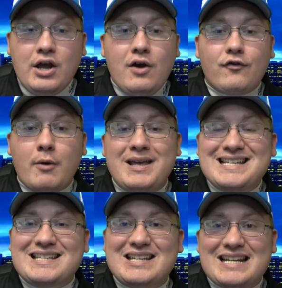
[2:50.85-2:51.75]
from his
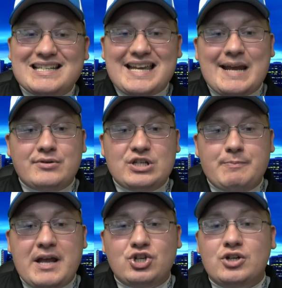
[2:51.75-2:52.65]
6-game
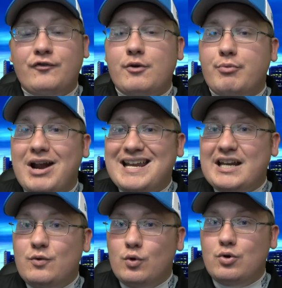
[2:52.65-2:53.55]
suspension for
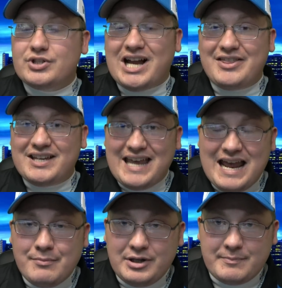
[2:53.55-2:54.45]
breaking rules on the
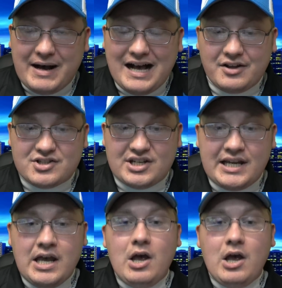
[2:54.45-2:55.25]
gambling policy,